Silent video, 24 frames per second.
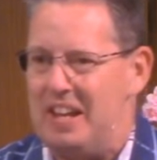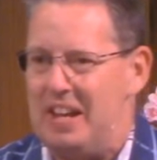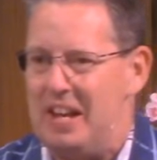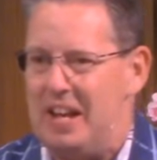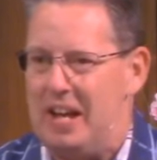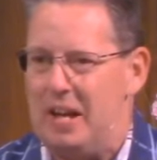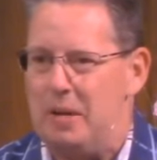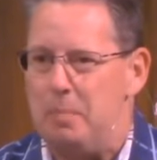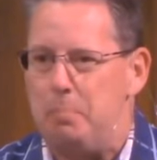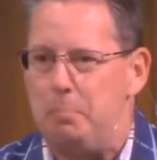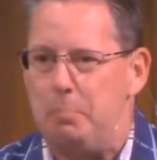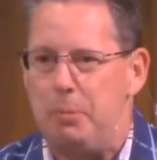
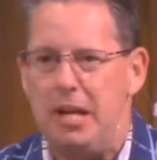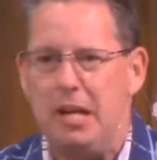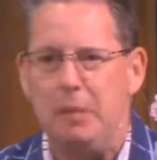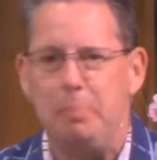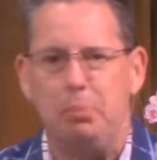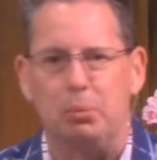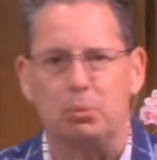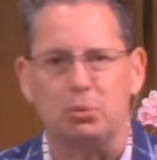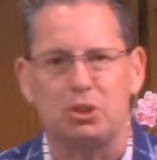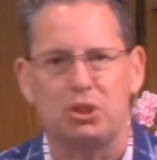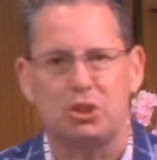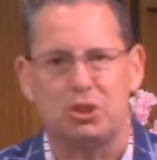and
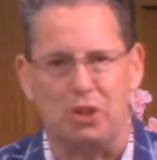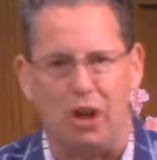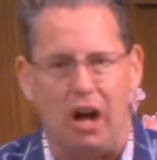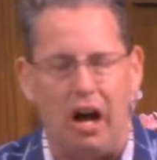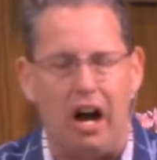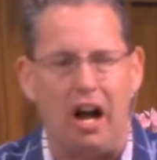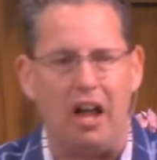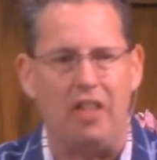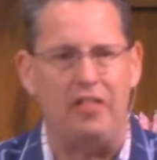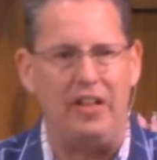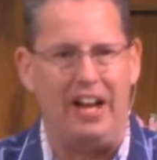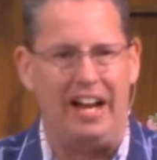people
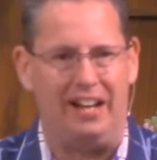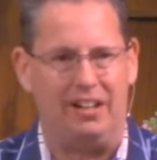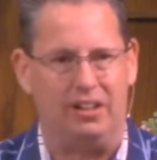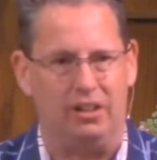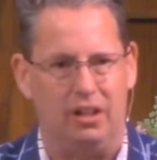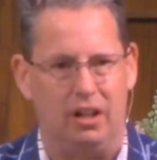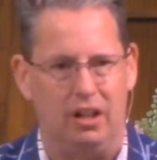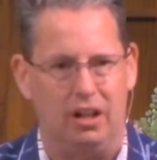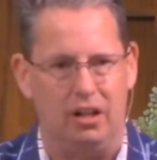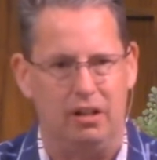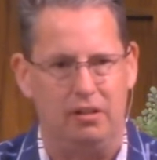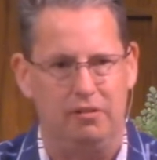saw that
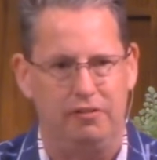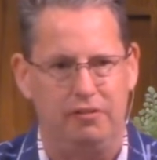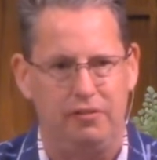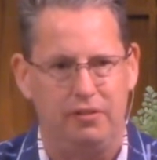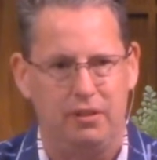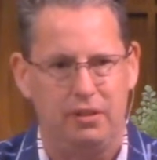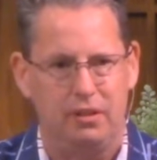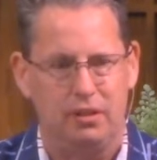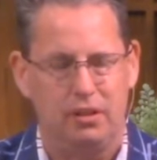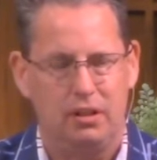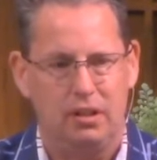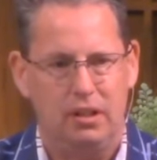love
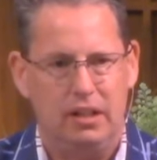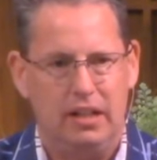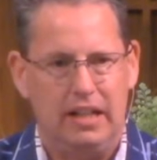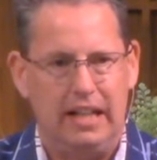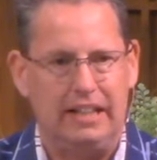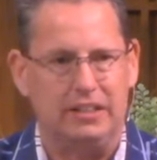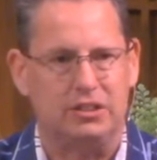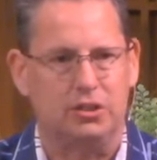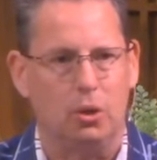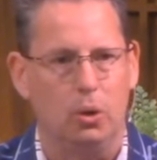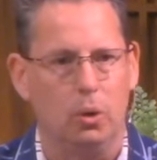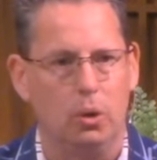
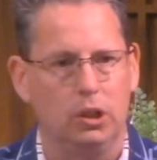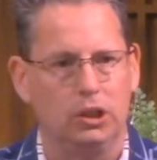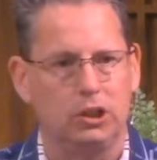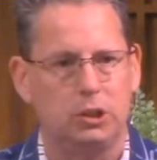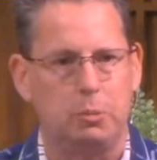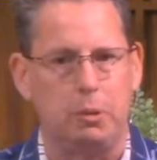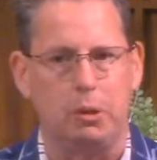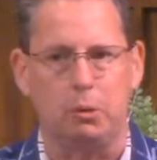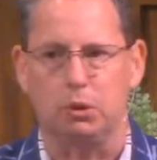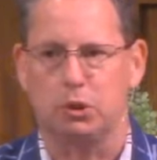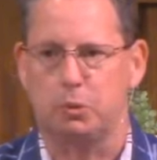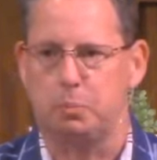as the Holy
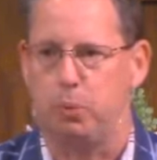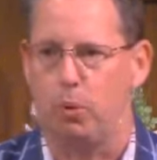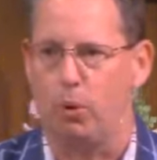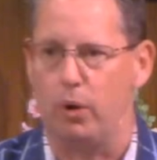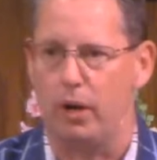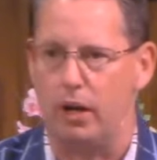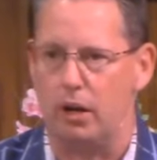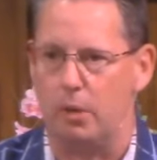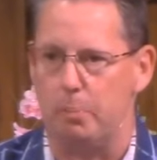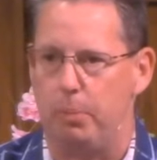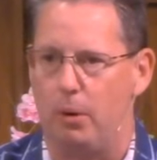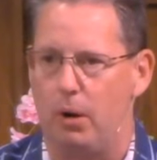Spirit was poured
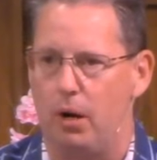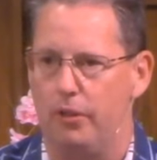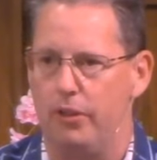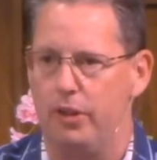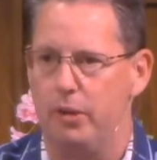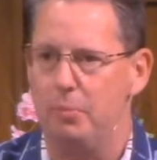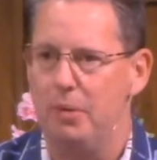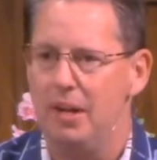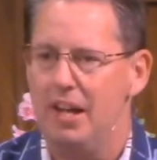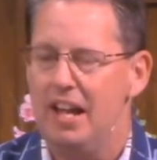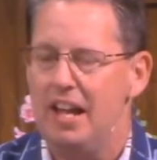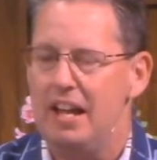out upon
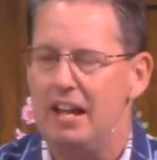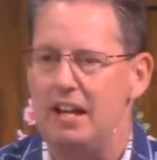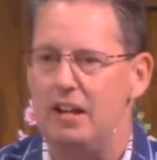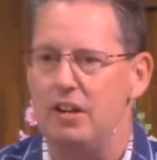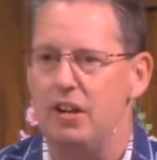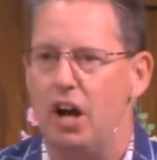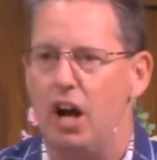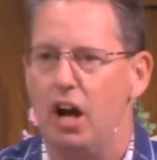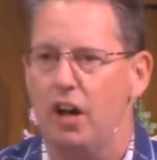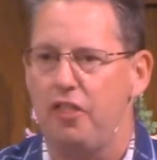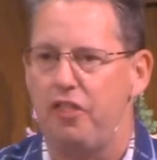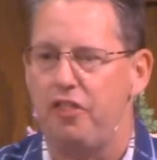them, and
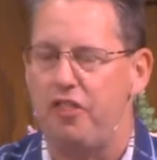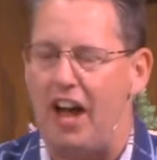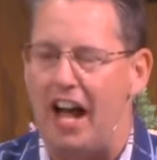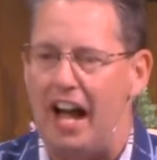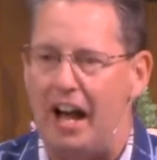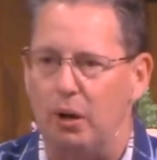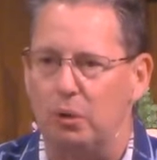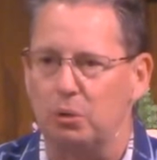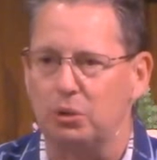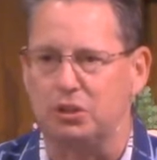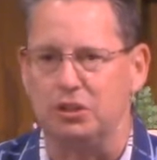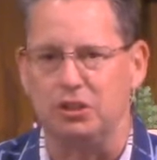
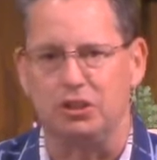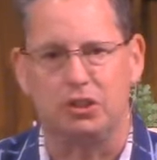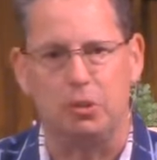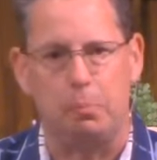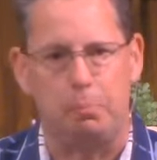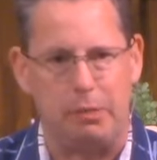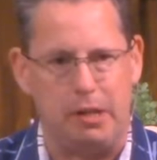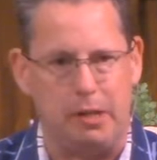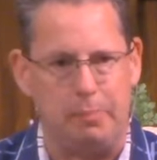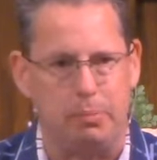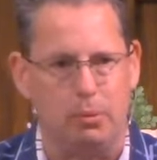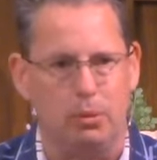thousands of
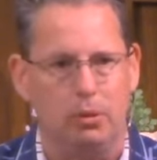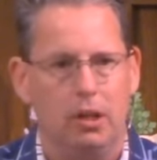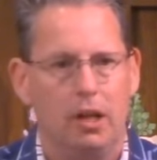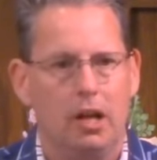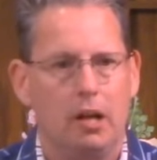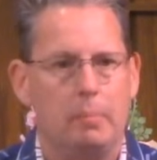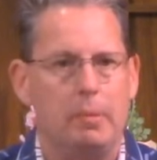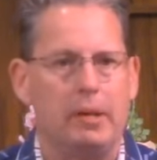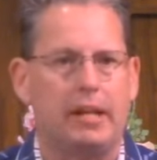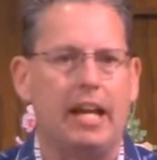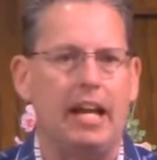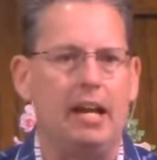people
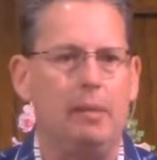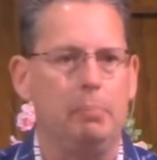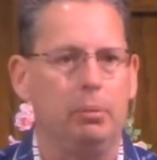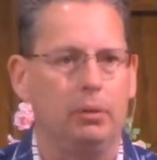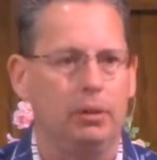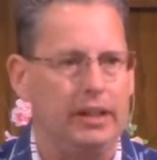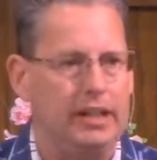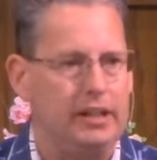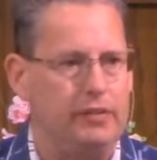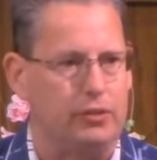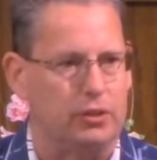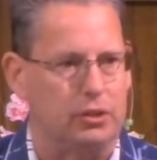became
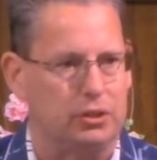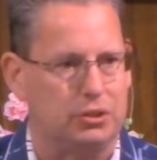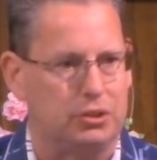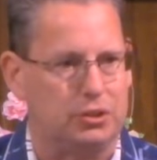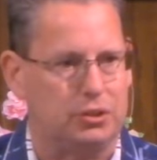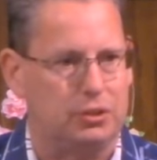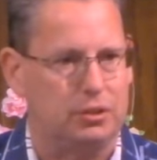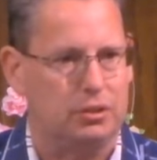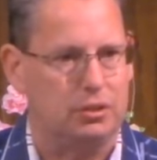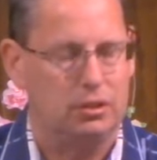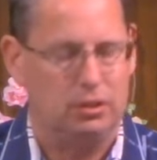believers.